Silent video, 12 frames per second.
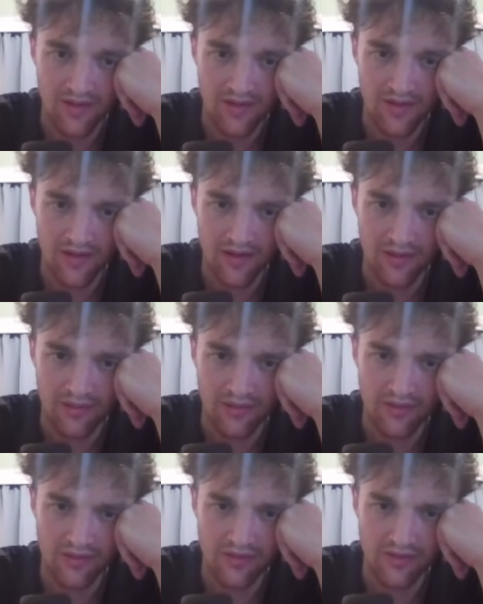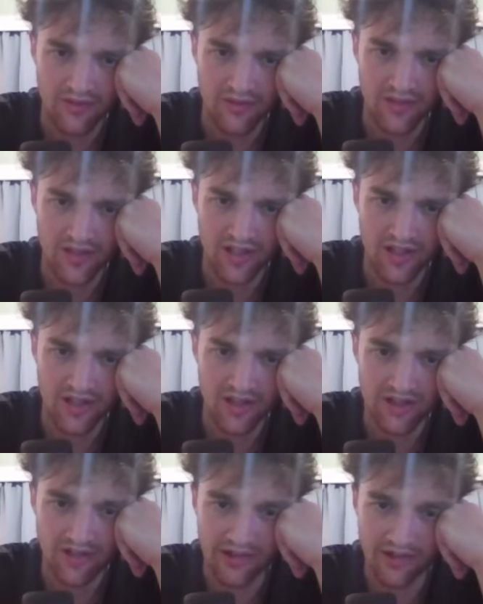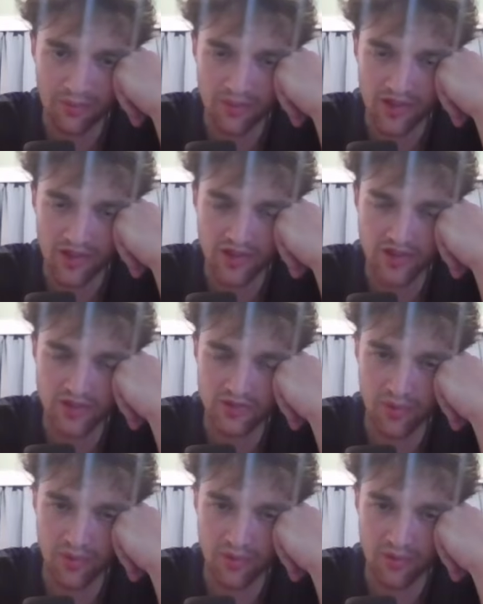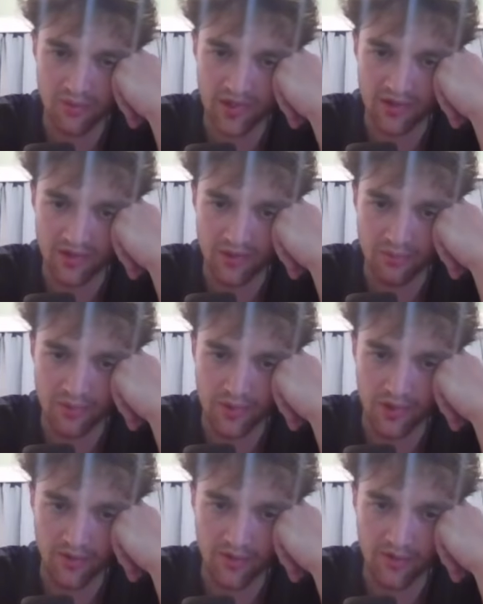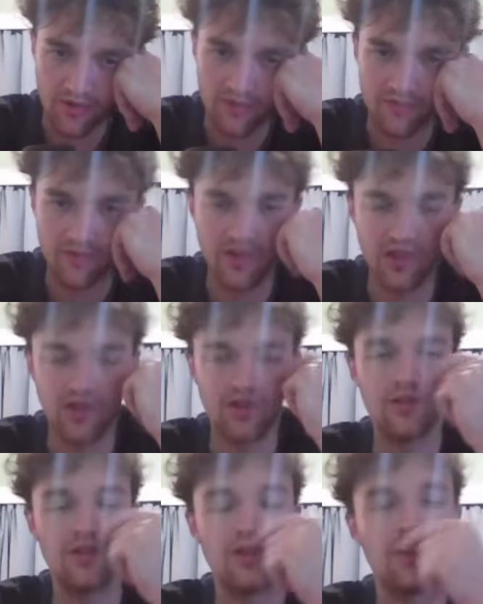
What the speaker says: I was considering knight takes, but I just spoke about how putting yourself in a